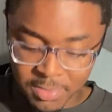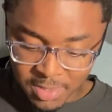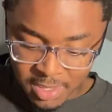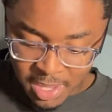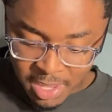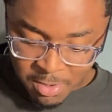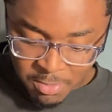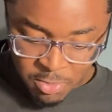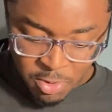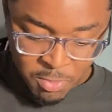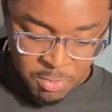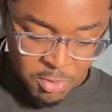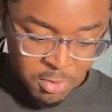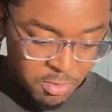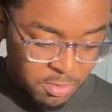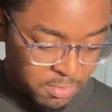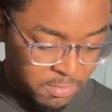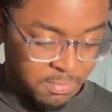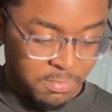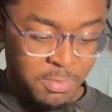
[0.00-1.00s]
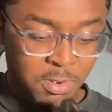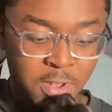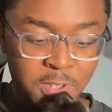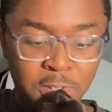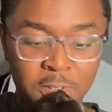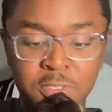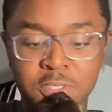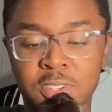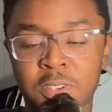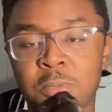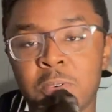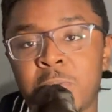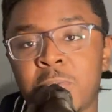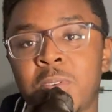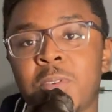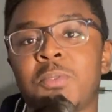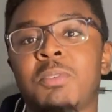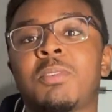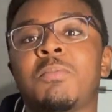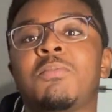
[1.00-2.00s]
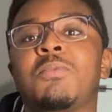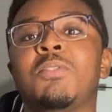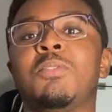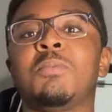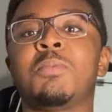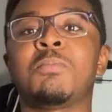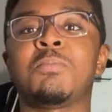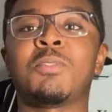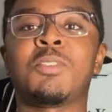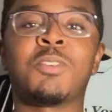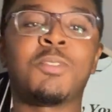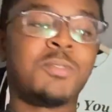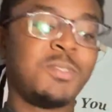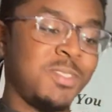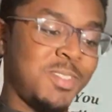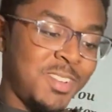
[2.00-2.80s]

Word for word: Hey, Momo, why you always come up here when I'm filming, bro?